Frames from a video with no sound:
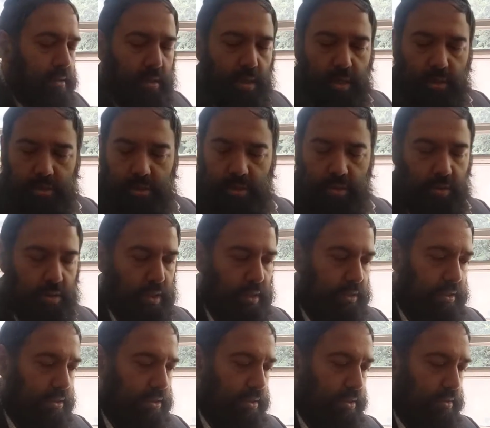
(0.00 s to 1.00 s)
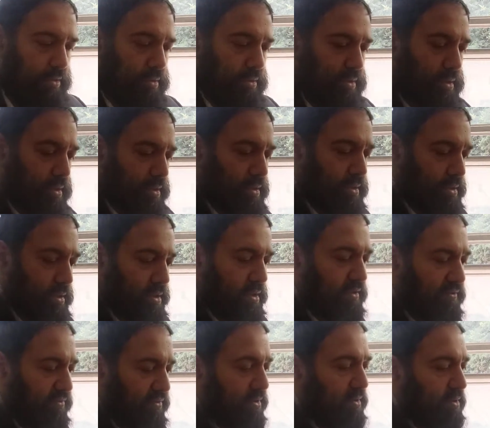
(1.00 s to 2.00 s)
Actually, no, let's just do it a little
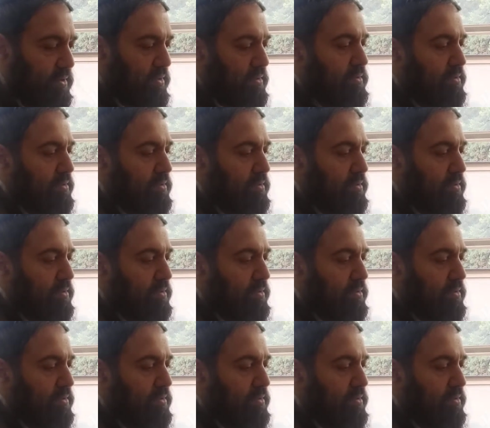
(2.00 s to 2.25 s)
different.